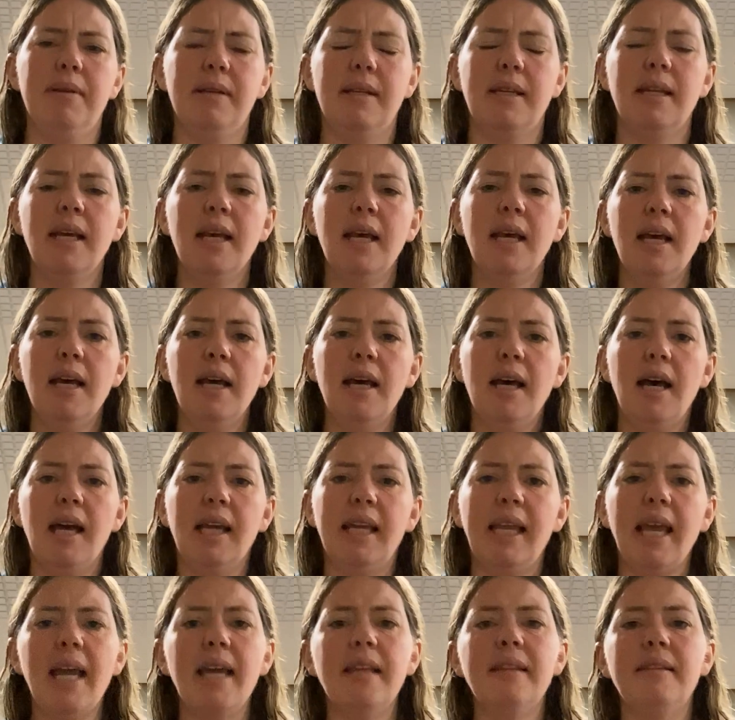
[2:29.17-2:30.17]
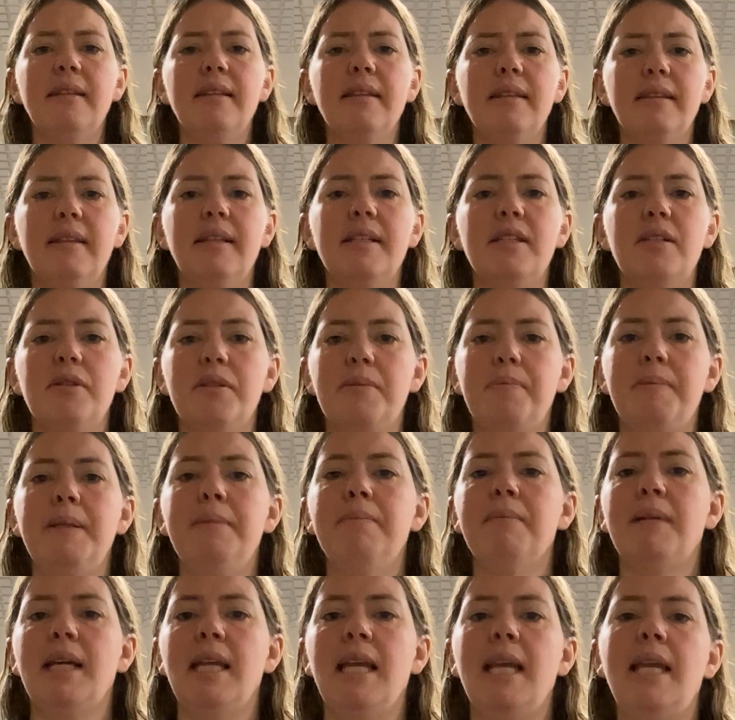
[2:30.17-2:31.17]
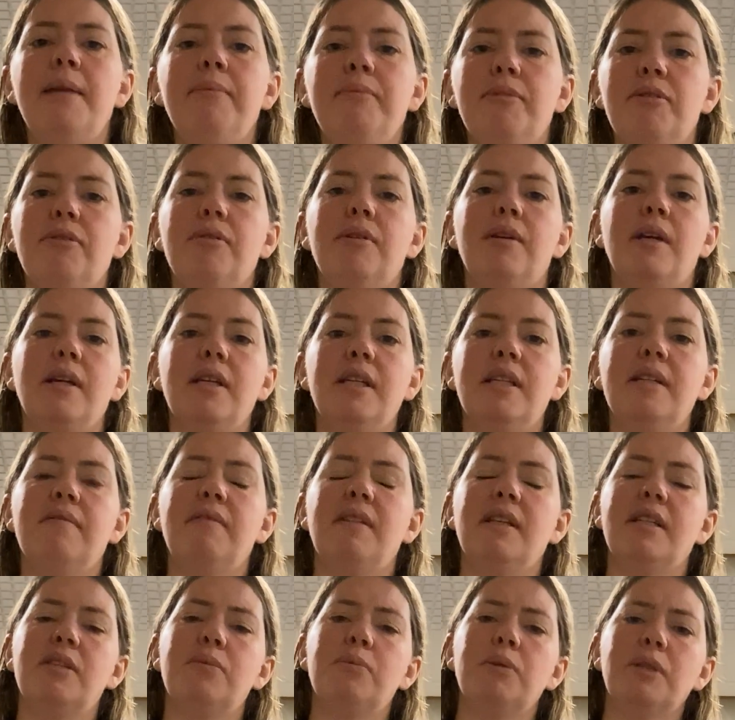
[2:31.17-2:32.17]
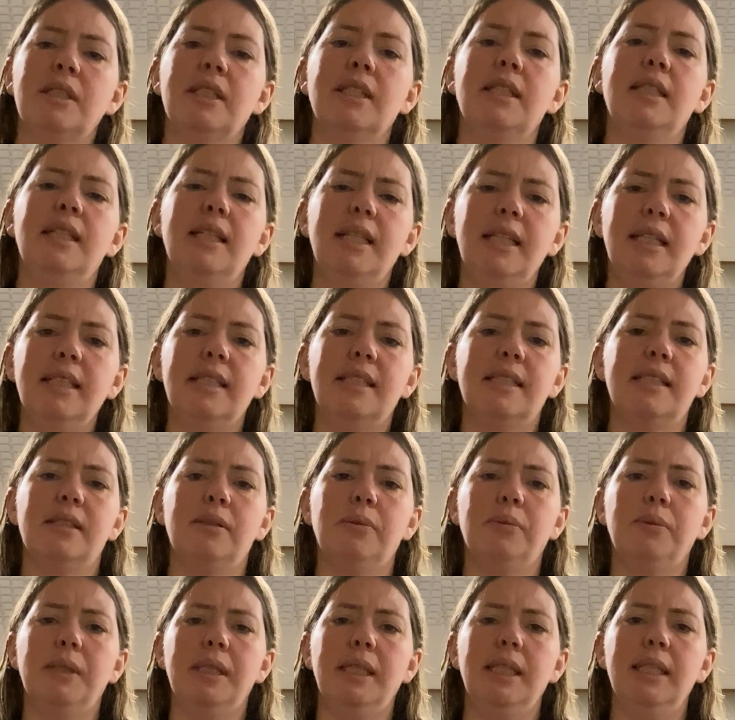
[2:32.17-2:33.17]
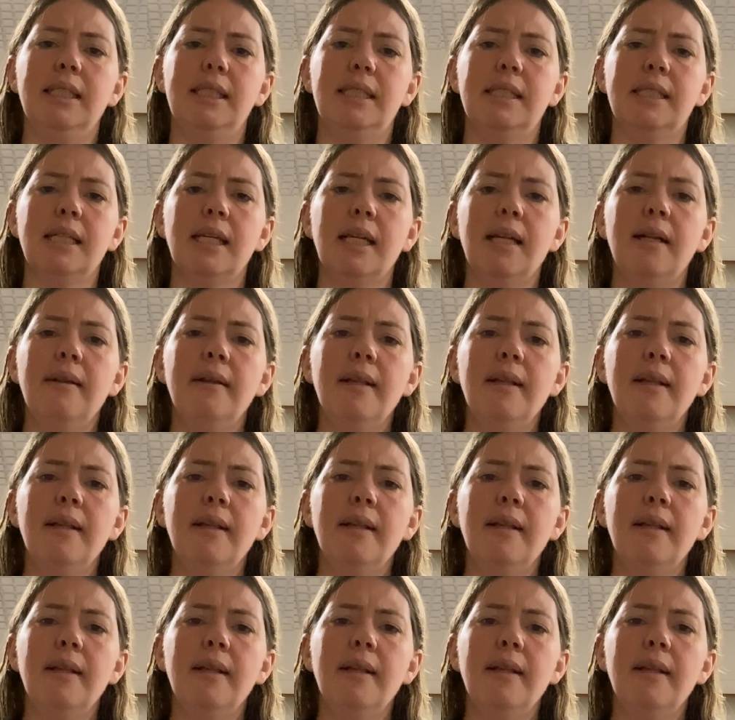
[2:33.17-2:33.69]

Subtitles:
And again, this has been my aim throughout of this. What are these stories?